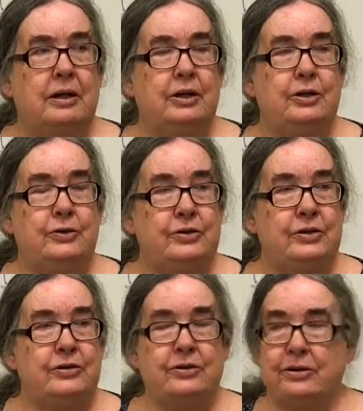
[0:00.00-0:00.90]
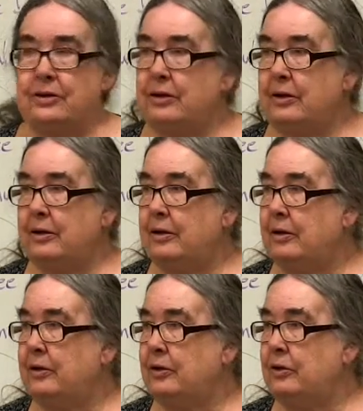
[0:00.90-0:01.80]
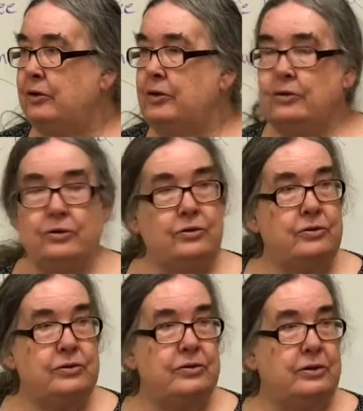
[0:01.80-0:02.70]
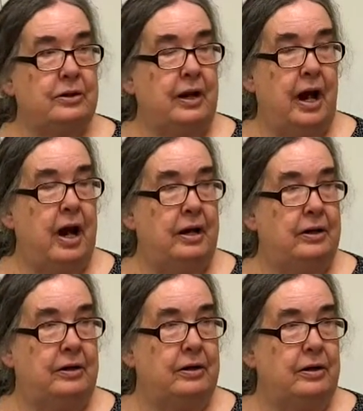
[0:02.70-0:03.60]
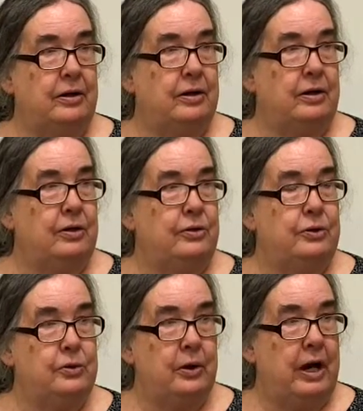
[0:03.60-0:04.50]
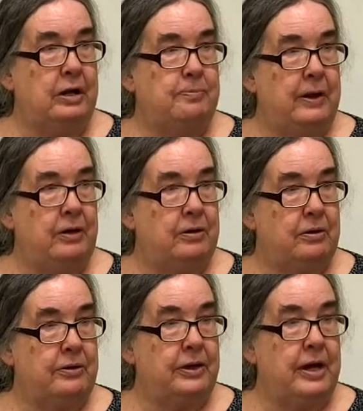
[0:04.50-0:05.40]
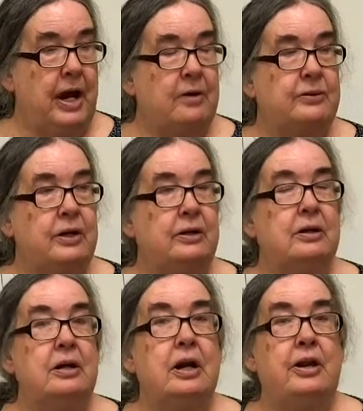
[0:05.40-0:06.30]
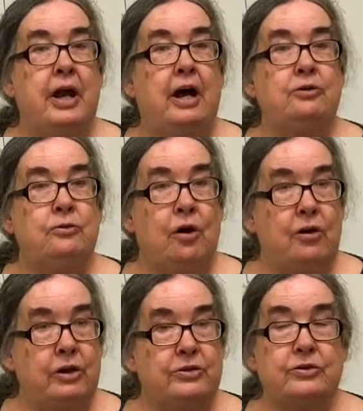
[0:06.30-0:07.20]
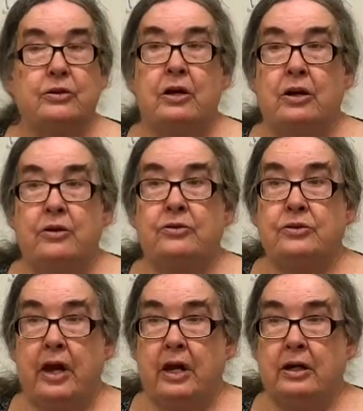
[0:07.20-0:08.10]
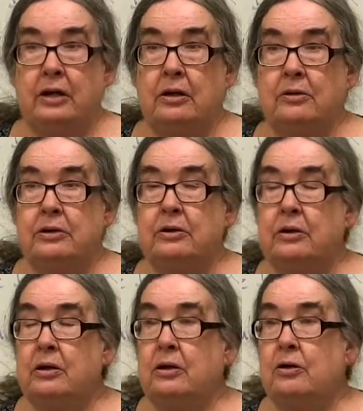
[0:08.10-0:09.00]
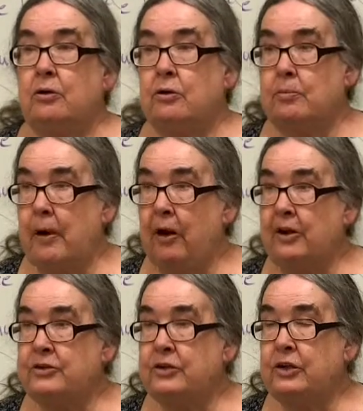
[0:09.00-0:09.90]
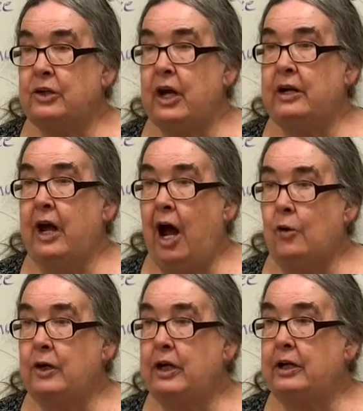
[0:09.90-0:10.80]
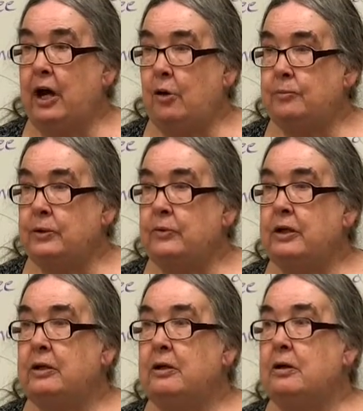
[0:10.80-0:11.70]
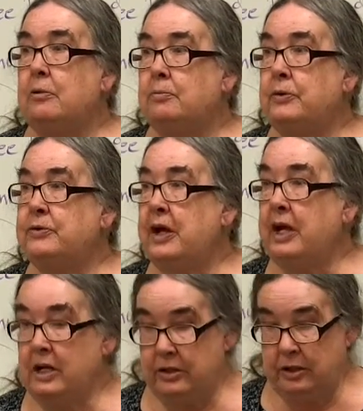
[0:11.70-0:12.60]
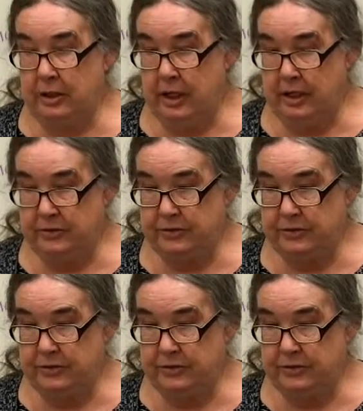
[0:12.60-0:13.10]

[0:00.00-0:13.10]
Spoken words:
You just can't do any better than having that knowledge and understanding of the herbology and how it can help you in most any